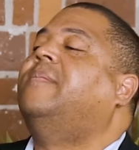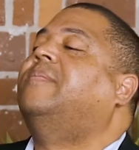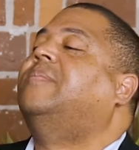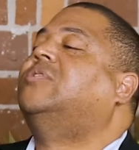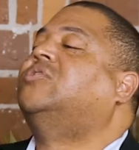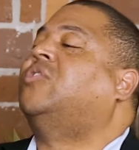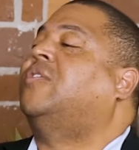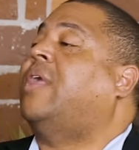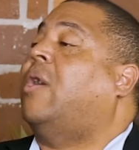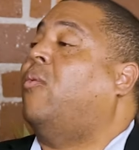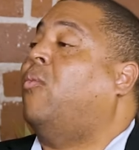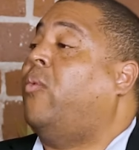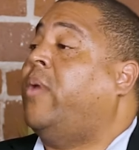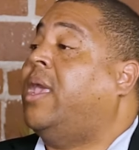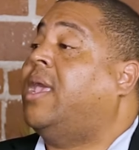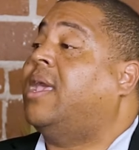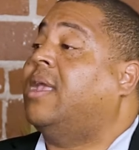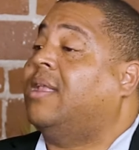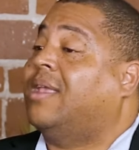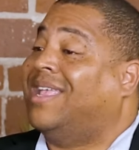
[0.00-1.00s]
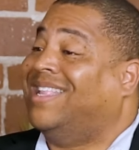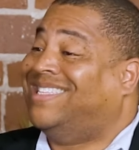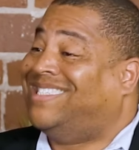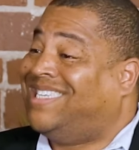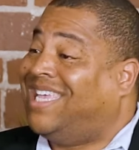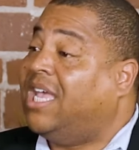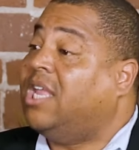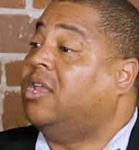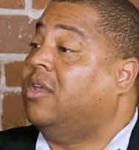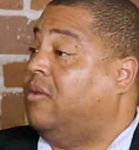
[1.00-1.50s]
so that we can
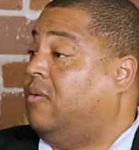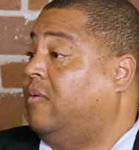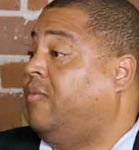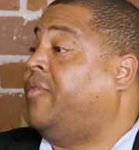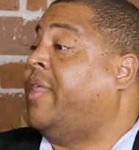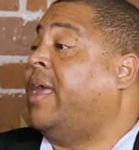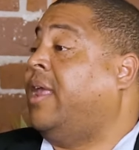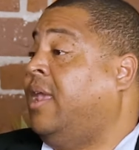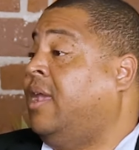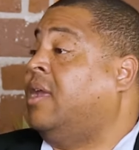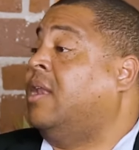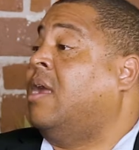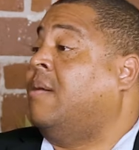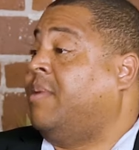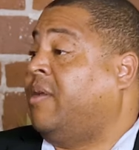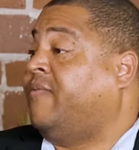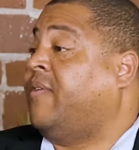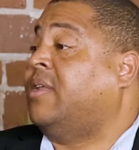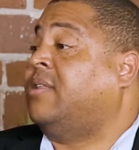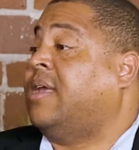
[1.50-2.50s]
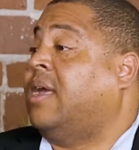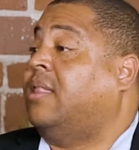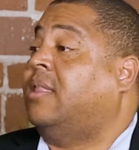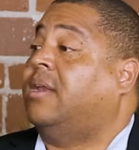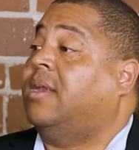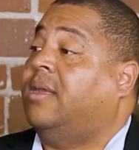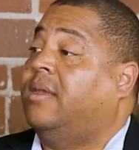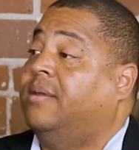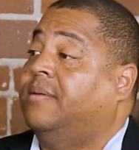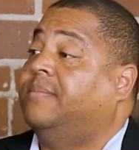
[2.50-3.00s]
continue that economic
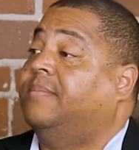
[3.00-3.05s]
vitality.